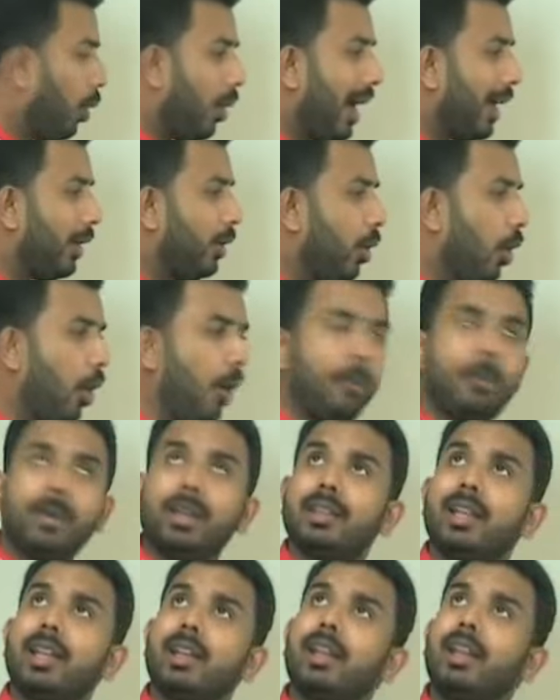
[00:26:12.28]
Or are you
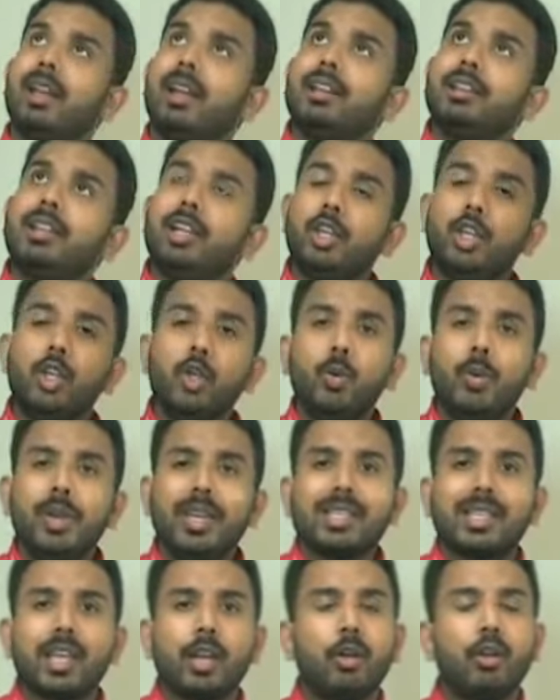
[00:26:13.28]
hoping that the
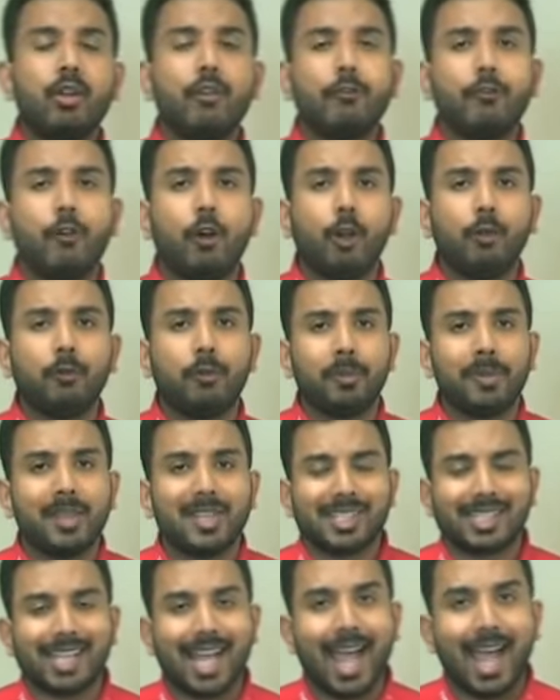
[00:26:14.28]
UVs are going to fall from the
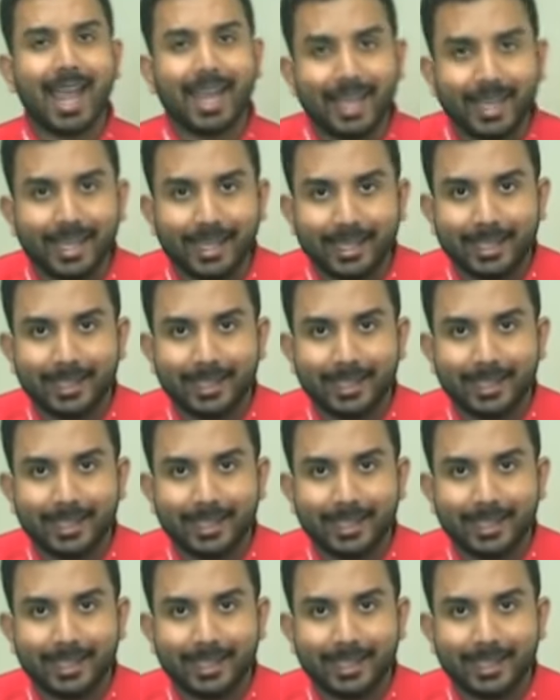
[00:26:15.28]
sky?